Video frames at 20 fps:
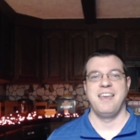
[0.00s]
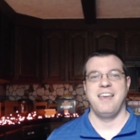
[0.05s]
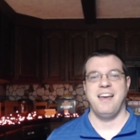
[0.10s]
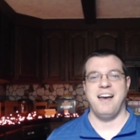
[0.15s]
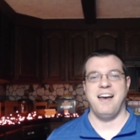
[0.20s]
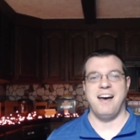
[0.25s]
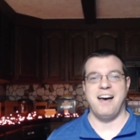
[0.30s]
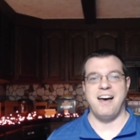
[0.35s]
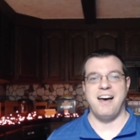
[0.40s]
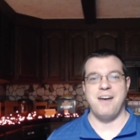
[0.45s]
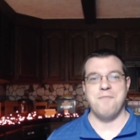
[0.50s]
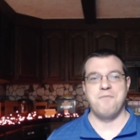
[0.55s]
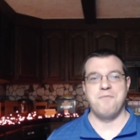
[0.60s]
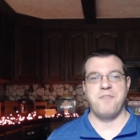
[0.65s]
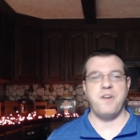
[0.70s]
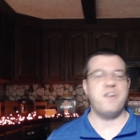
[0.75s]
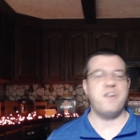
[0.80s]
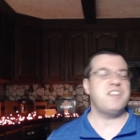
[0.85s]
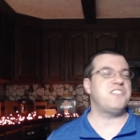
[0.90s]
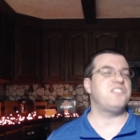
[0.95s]
uh,
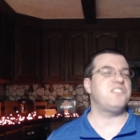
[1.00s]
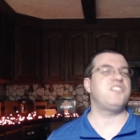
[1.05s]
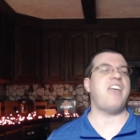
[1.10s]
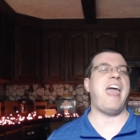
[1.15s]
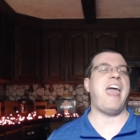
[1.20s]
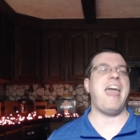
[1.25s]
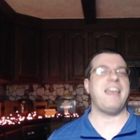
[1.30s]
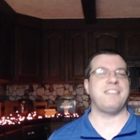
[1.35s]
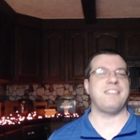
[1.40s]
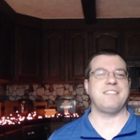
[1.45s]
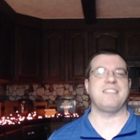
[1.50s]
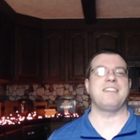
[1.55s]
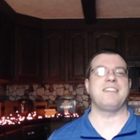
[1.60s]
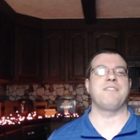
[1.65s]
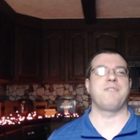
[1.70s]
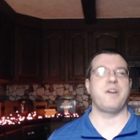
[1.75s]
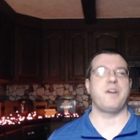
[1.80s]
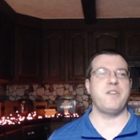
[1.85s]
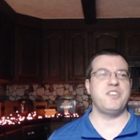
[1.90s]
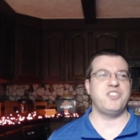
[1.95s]
very sassy,
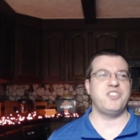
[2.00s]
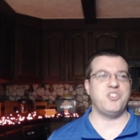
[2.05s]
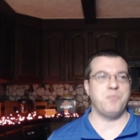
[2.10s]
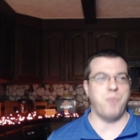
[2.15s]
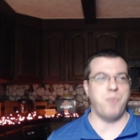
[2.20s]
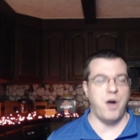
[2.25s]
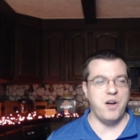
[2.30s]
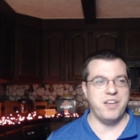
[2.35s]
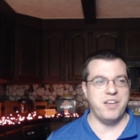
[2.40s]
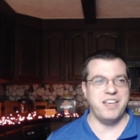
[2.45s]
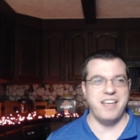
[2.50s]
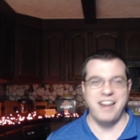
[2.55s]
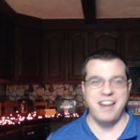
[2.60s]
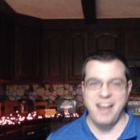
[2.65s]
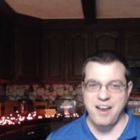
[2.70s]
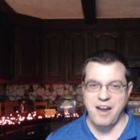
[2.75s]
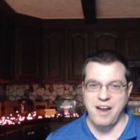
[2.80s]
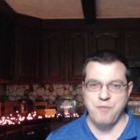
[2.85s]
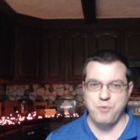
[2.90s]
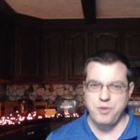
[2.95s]
very spunky, and
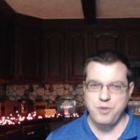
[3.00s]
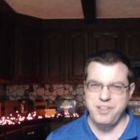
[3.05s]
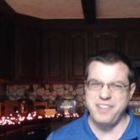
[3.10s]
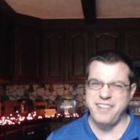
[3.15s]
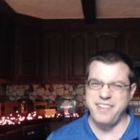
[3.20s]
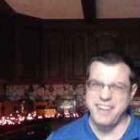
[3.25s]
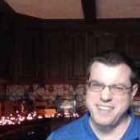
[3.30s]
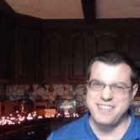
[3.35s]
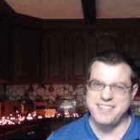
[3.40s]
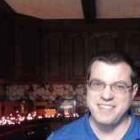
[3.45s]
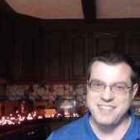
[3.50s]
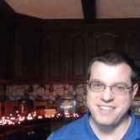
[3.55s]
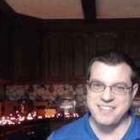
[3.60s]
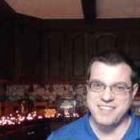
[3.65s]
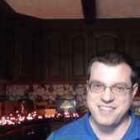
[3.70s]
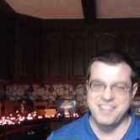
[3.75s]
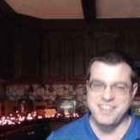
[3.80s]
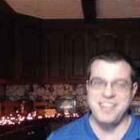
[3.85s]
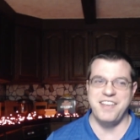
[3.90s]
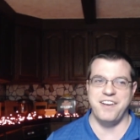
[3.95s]
I, I really liked
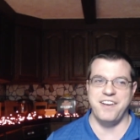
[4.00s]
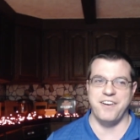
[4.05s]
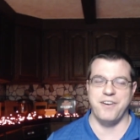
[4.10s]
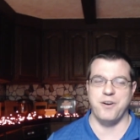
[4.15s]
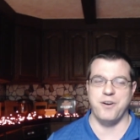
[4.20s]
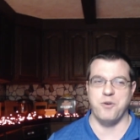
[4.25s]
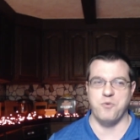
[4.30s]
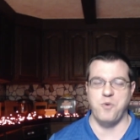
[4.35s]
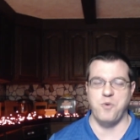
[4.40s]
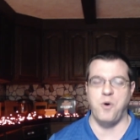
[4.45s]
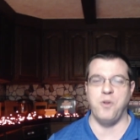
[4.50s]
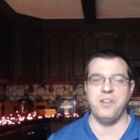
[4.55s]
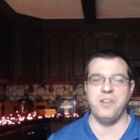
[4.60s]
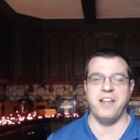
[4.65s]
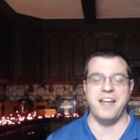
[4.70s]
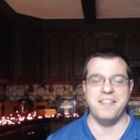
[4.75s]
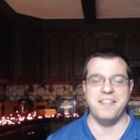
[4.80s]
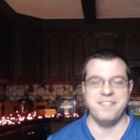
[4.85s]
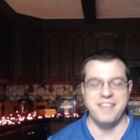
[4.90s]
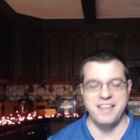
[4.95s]
seeing her in a role
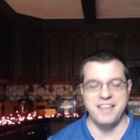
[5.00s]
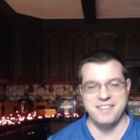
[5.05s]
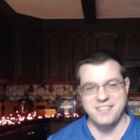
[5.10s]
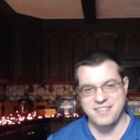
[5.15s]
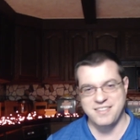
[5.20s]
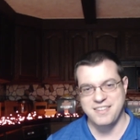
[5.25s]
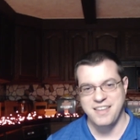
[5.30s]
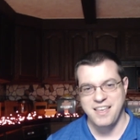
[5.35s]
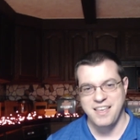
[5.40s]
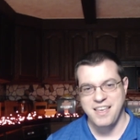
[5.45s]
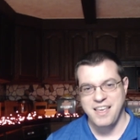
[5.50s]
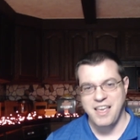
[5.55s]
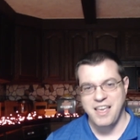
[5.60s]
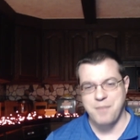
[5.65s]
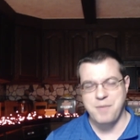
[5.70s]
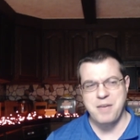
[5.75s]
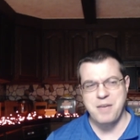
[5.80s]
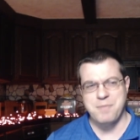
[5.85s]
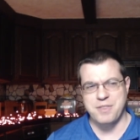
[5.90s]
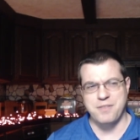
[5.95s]
like this. It
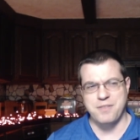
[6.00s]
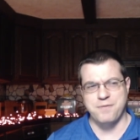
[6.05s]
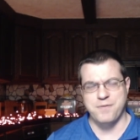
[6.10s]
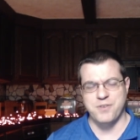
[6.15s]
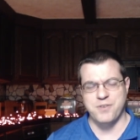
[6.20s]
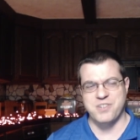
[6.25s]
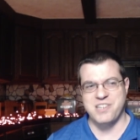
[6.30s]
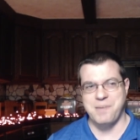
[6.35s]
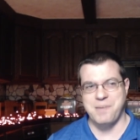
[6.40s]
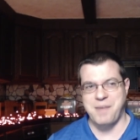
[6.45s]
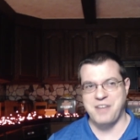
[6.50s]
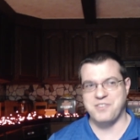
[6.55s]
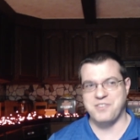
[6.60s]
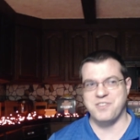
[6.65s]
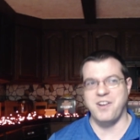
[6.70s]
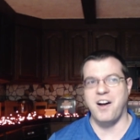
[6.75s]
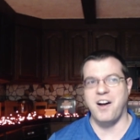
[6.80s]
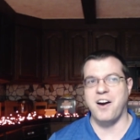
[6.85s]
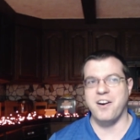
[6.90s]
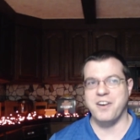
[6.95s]
may have been the first time I
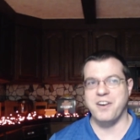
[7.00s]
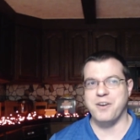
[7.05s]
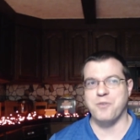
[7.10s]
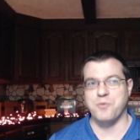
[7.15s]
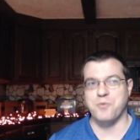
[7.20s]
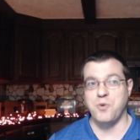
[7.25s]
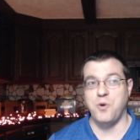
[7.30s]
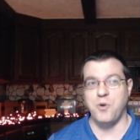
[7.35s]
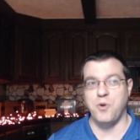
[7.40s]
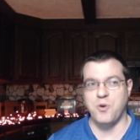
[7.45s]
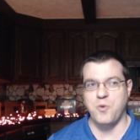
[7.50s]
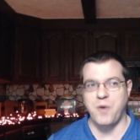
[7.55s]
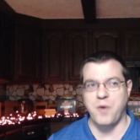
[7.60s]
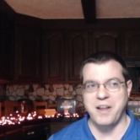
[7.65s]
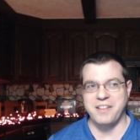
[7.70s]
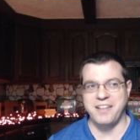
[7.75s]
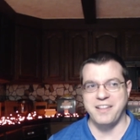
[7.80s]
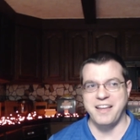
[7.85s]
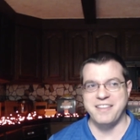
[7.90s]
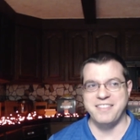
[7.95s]
saw her in a role
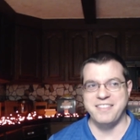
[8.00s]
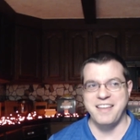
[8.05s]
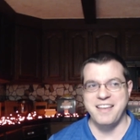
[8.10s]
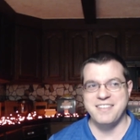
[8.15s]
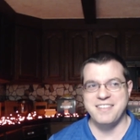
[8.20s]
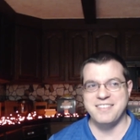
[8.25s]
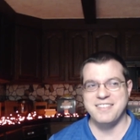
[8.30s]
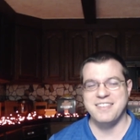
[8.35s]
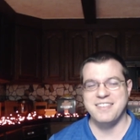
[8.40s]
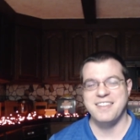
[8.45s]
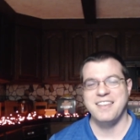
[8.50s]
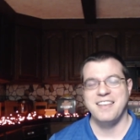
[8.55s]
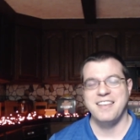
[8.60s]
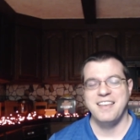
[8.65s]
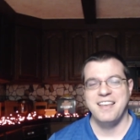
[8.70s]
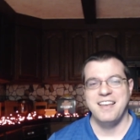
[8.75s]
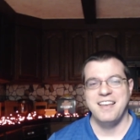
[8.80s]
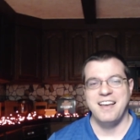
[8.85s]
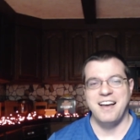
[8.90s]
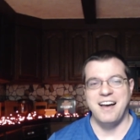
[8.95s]
quite like this.
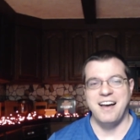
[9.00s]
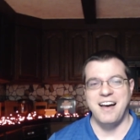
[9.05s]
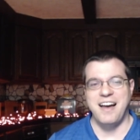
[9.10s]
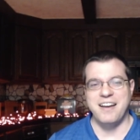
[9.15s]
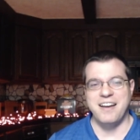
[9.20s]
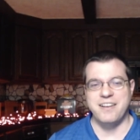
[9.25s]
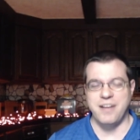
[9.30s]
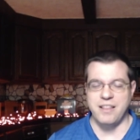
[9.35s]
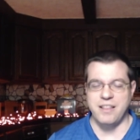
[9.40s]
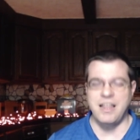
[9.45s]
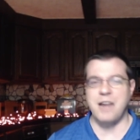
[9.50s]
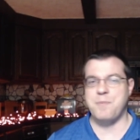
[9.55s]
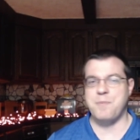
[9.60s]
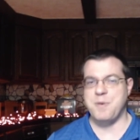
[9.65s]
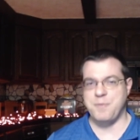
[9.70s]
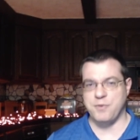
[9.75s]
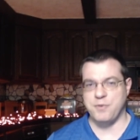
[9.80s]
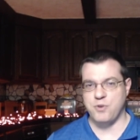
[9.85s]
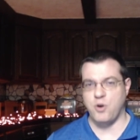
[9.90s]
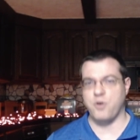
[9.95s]
Uh, a lot of
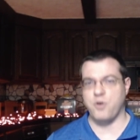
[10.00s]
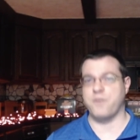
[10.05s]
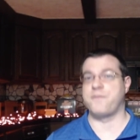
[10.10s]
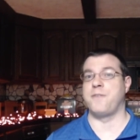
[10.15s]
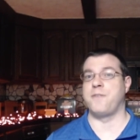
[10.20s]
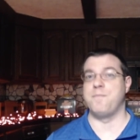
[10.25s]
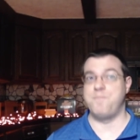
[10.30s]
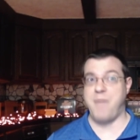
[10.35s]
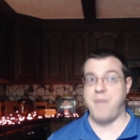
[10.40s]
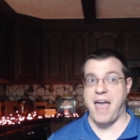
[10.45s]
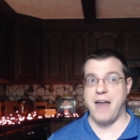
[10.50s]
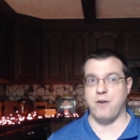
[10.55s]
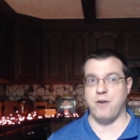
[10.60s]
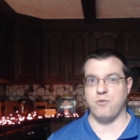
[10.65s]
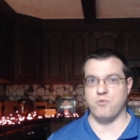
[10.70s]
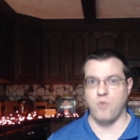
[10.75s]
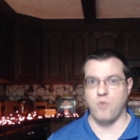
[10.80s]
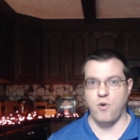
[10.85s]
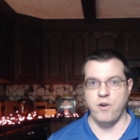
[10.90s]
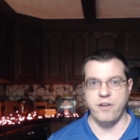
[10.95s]
people know her from
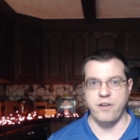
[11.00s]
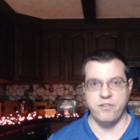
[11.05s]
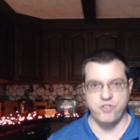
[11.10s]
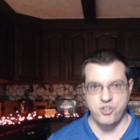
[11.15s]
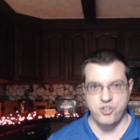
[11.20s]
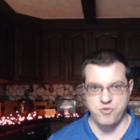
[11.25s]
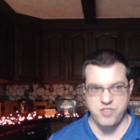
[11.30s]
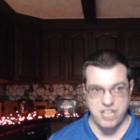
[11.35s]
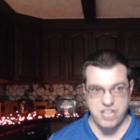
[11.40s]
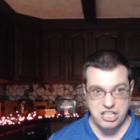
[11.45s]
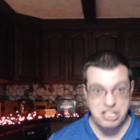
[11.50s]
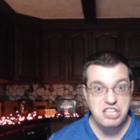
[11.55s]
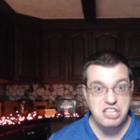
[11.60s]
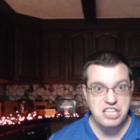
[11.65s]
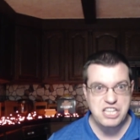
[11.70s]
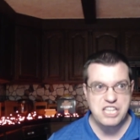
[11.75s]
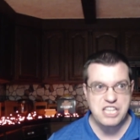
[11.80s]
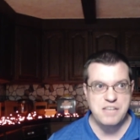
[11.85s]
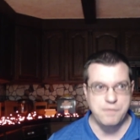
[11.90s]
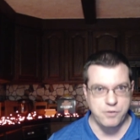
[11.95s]
Battle Royale. She was like the
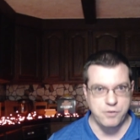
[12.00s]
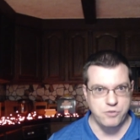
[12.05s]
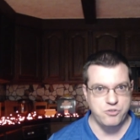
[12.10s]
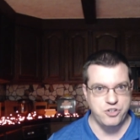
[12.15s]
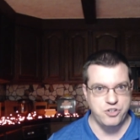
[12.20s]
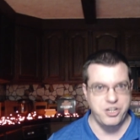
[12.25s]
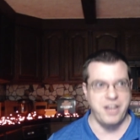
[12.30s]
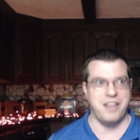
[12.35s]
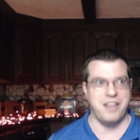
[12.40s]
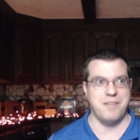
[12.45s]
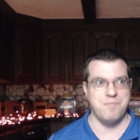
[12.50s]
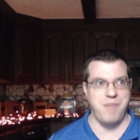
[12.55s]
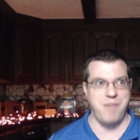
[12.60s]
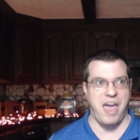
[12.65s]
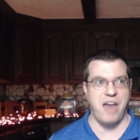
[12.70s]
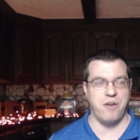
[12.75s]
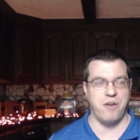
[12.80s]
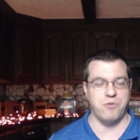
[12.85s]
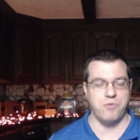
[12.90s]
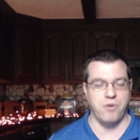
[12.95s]
evil chick in
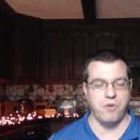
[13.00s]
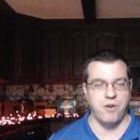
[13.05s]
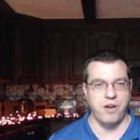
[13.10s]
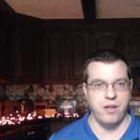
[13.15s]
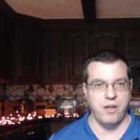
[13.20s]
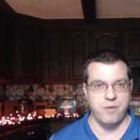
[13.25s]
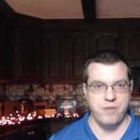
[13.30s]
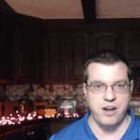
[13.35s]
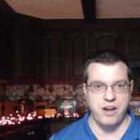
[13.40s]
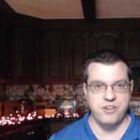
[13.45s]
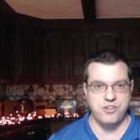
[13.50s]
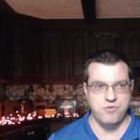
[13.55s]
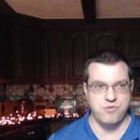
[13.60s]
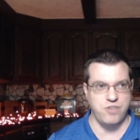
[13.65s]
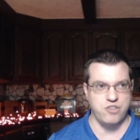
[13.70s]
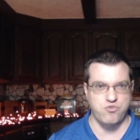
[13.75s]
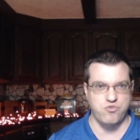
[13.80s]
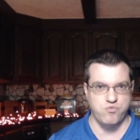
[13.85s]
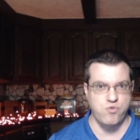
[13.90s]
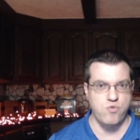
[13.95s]
Battle Royale, right? She's
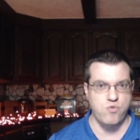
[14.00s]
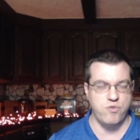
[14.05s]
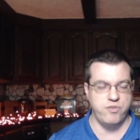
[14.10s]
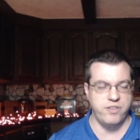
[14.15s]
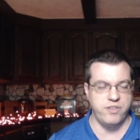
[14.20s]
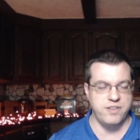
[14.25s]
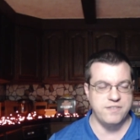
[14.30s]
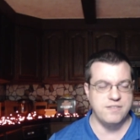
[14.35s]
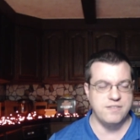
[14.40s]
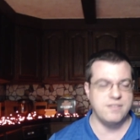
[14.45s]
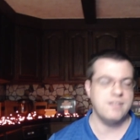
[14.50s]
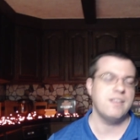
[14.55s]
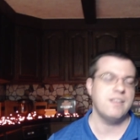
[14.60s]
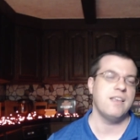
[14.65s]
like ruthless.